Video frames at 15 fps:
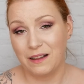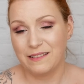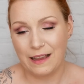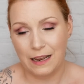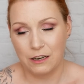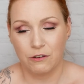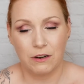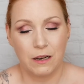but I'll
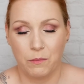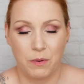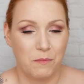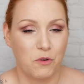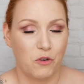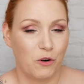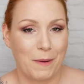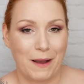tell you a little
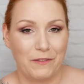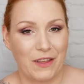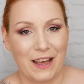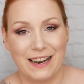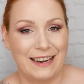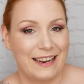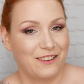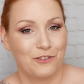bit more about
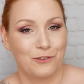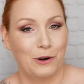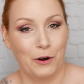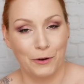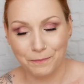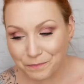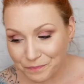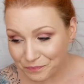that later
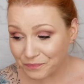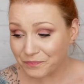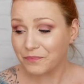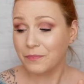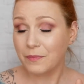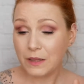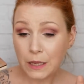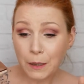on.
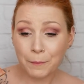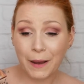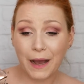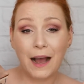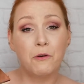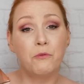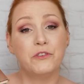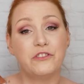
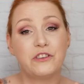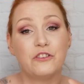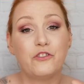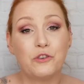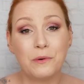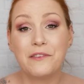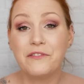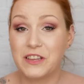But I wanted to
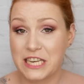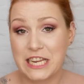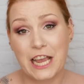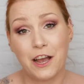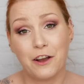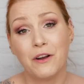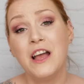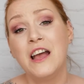do a
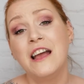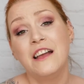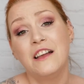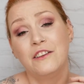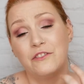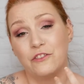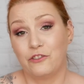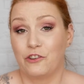video
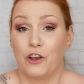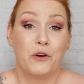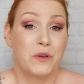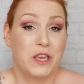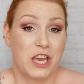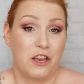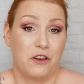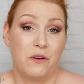to
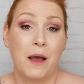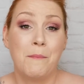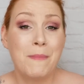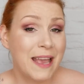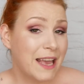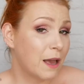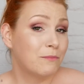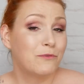show you a
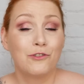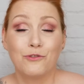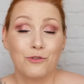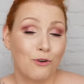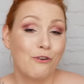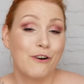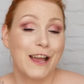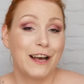makeup
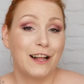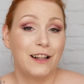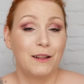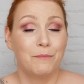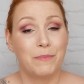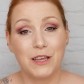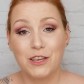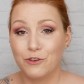
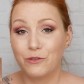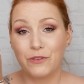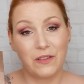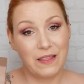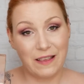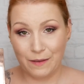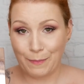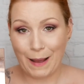tutorial, but
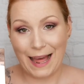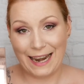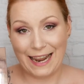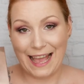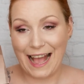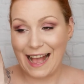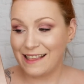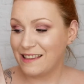using this
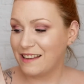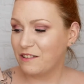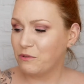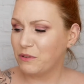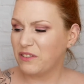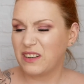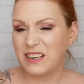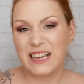palette, and then I
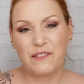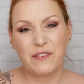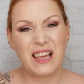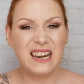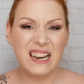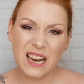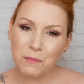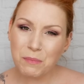wanted to give
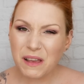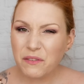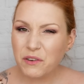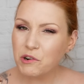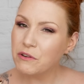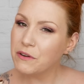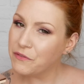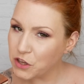it a little bit
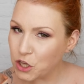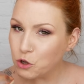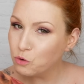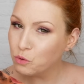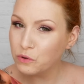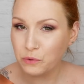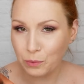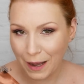of a
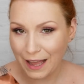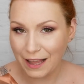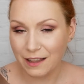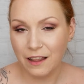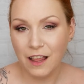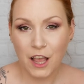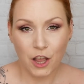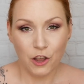review as
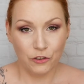well.